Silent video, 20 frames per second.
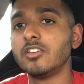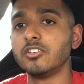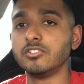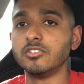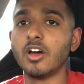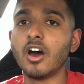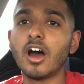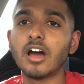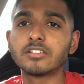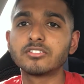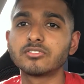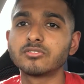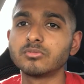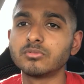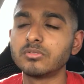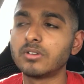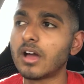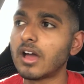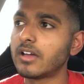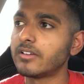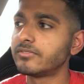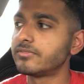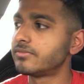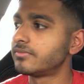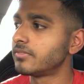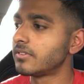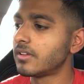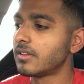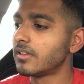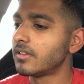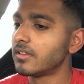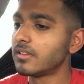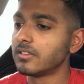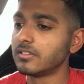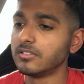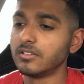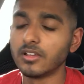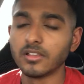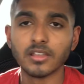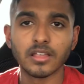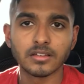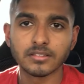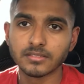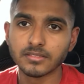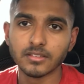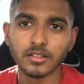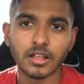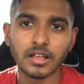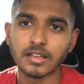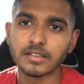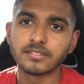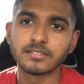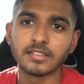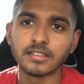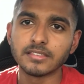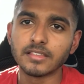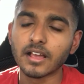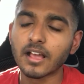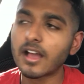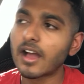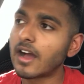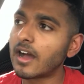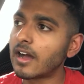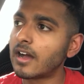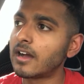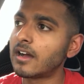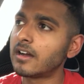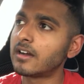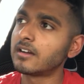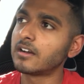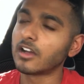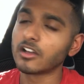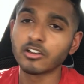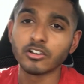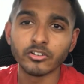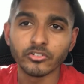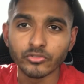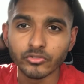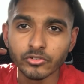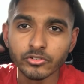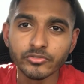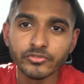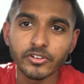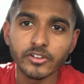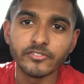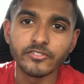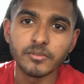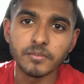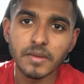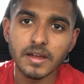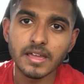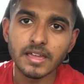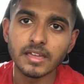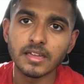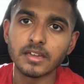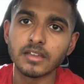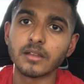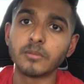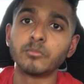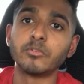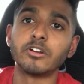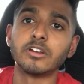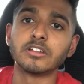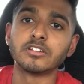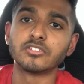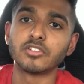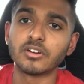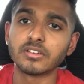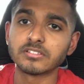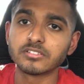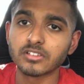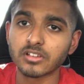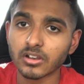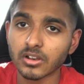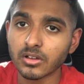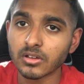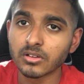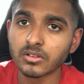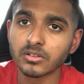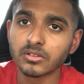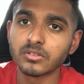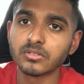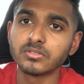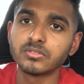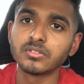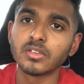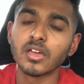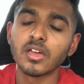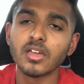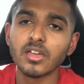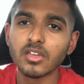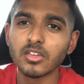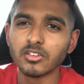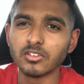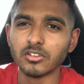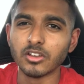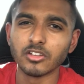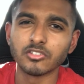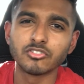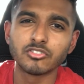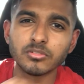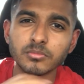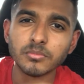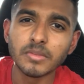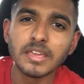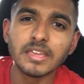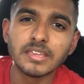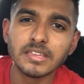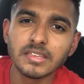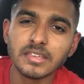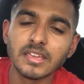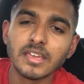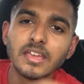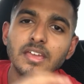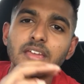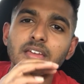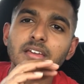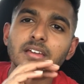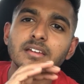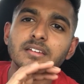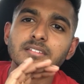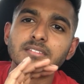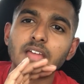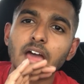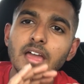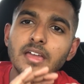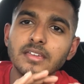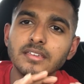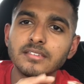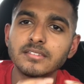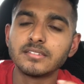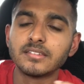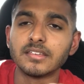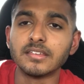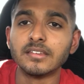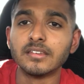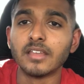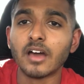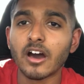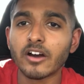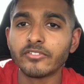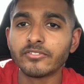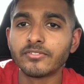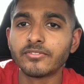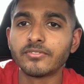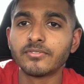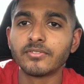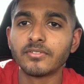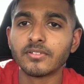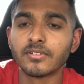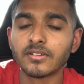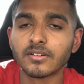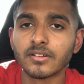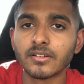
You know, I still have, you know, like, like I said, the car, I got a roof over my head, I'm wearing nice clothes. You know, to me, that is enough.